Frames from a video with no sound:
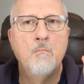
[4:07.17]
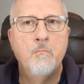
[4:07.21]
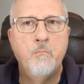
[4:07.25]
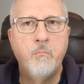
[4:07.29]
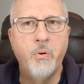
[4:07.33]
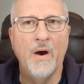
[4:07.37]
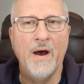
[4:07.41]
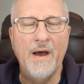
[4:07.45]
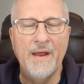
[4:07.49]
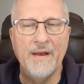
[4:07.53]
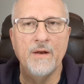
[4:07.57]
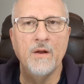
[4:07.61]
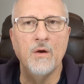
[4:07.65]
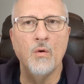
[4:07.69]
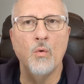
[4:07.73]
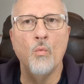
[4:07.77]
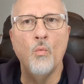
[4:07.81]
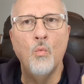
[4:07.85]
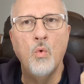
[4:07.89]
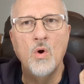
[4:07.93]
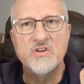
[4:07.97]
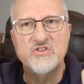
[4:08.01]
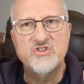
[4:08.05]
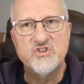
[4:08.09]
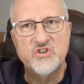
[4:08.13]
But
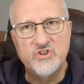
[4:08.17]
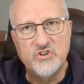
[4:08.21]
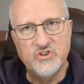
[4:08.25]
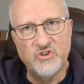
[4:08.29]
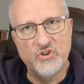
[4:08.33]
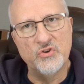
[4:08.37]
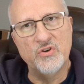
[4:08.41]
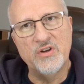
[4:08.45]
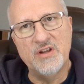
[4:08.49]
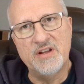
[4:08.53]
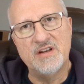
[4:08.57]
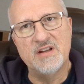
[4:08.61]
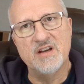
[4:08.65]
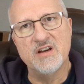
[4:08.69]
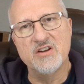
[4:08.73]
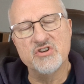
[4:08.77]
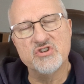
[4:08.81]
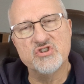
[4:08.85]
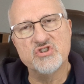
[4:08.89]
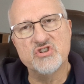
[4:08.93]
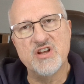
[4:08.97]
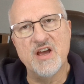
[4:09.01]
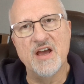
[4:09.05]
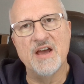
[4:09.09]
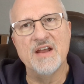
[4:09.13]
what you do need to
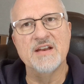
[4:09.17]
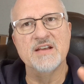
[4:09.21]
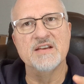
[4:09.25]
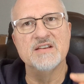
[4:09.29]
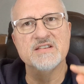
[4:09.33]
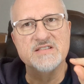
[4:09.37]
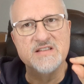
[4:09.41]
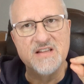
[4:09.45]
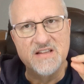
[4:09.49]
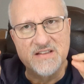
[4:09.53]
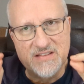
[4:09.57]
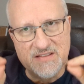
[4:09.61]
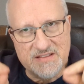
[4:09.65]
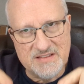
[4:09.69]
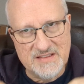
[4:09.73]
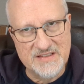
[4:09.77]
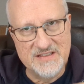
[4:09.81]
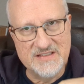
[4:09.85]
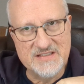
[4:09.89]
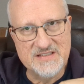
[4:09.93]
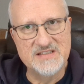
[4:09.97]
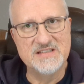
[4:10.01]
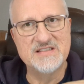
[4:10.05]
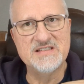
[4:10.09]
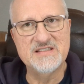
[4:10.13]
understand is that
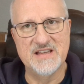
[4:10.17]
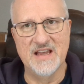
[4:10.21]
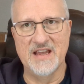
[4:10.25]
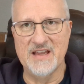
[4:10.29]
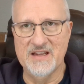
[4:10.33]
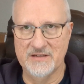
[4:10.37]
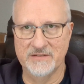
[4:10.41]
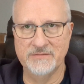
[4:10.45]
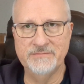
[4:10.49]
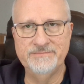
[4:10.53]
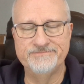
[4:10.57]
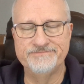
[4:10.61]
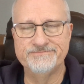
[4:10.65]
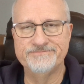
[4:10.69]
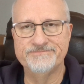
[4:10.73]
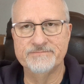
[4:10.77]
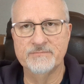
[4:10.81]
this is Satan,